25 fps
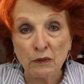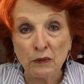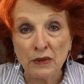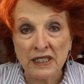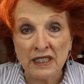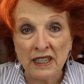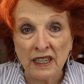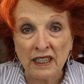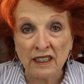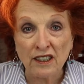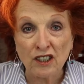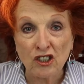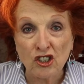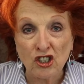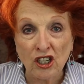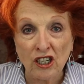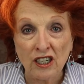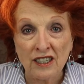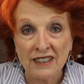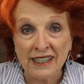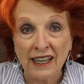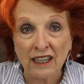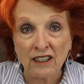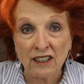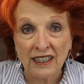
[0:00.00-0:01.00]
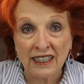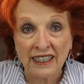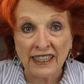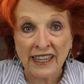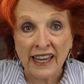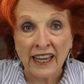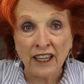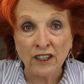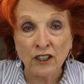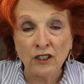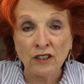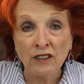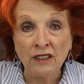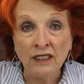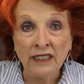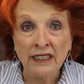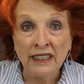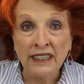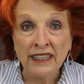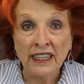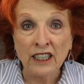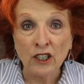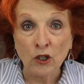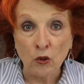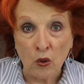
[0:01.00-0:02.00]
when we take the jars out of the canner
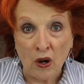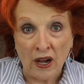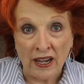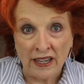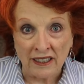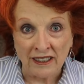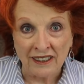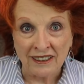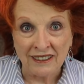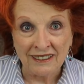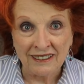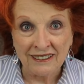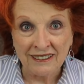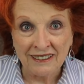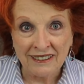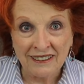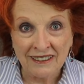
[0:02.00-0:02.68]
in a while.